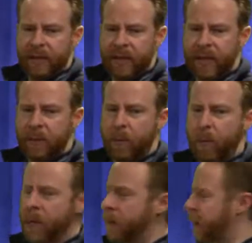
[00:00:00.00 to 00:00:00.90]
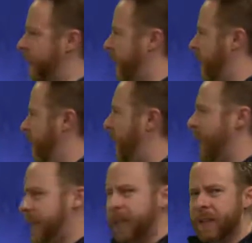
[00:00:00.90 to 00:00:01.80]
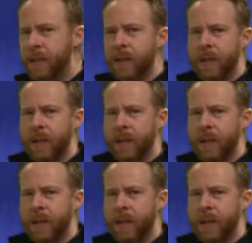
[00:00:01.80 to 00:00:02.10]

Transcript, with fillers: That's more what I was thinking. Yeah, that's...